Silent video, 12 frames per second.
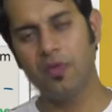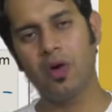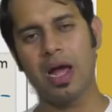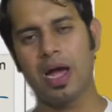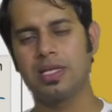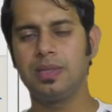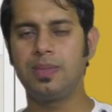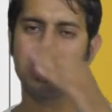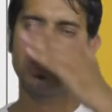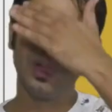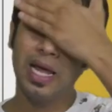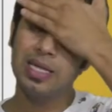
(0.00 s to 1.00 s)
for taxable
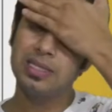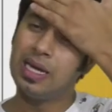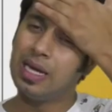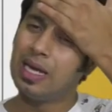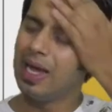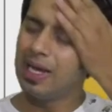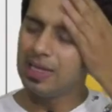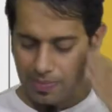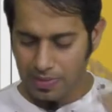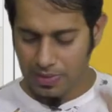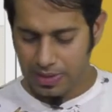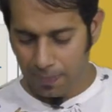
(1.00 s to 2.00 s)
as well as
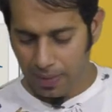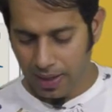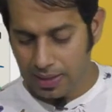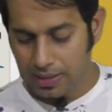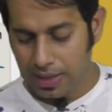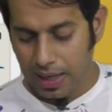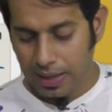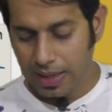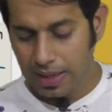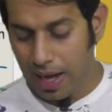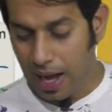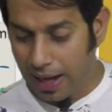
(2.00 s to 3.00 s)
exempt supplies.
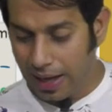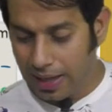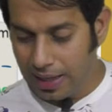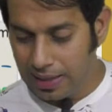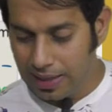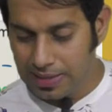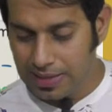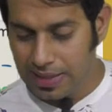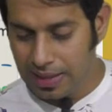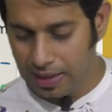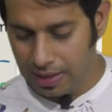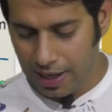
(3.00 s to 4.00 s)
Then the
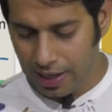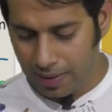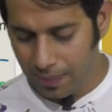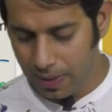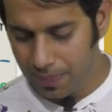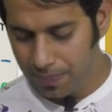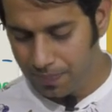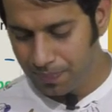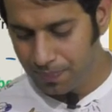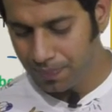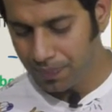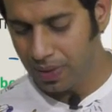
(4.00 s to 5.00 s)
ITC claimed
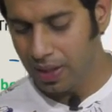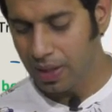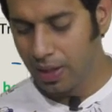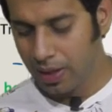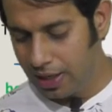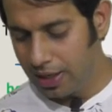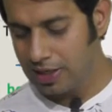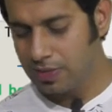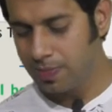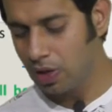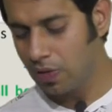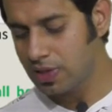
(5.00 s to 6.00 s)
in
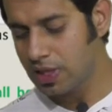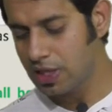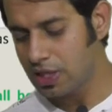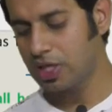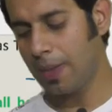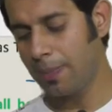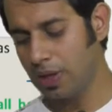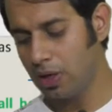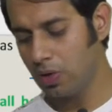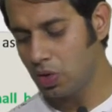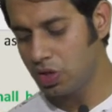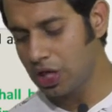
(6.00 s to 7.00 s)
respect of such capital
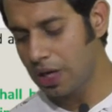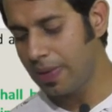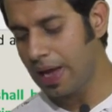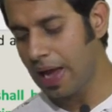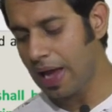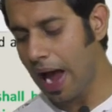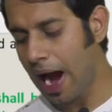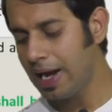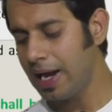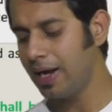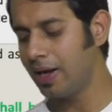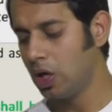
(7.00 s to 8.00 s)
goods shall be
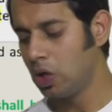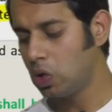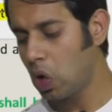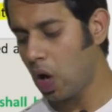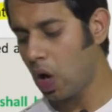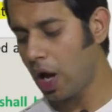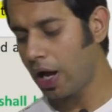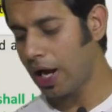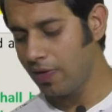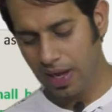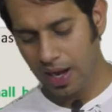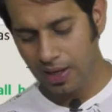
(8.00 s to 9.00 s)
added to
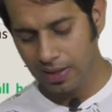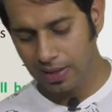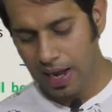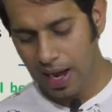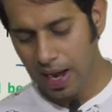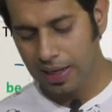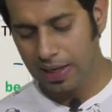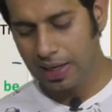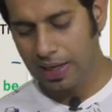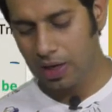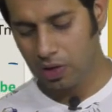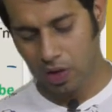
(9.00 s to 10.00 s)
arrive at the
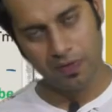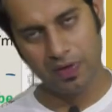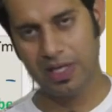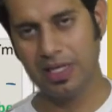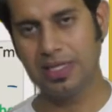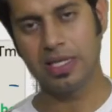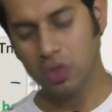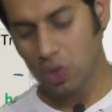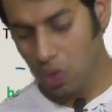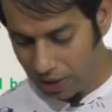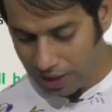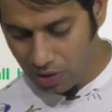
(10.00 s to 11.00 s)
aggregate of TC.
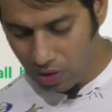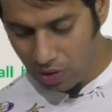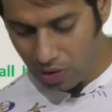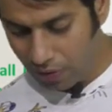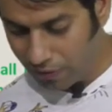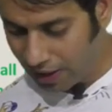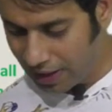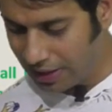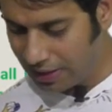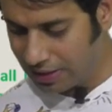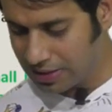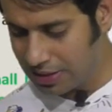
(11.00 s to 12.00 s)
So whenever you are
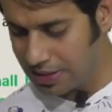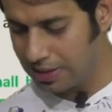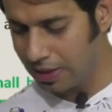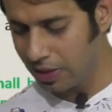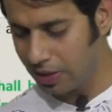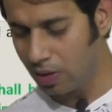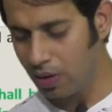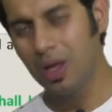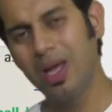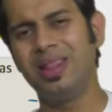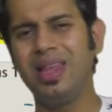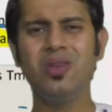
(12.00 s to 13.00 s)
finding this TC,
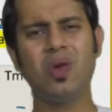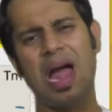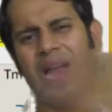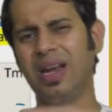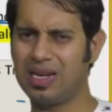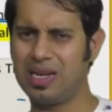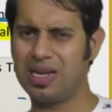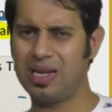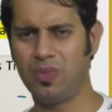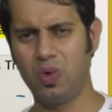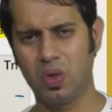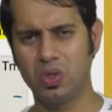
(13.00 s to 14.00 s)
then you add that
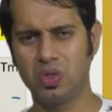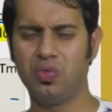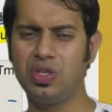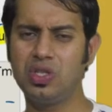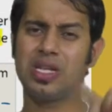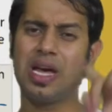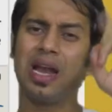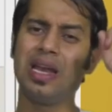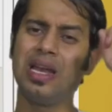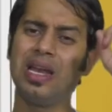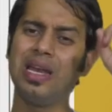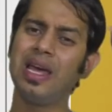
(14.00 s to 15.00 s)
amount also, which was
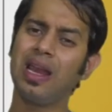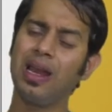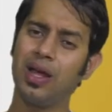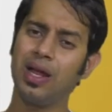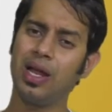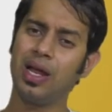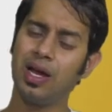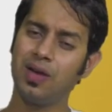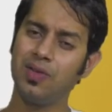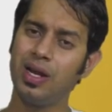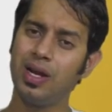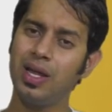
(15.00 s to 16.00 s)
earlier
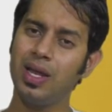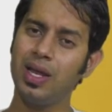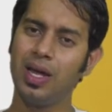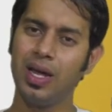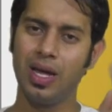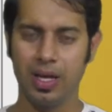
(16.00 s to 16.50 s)
covered under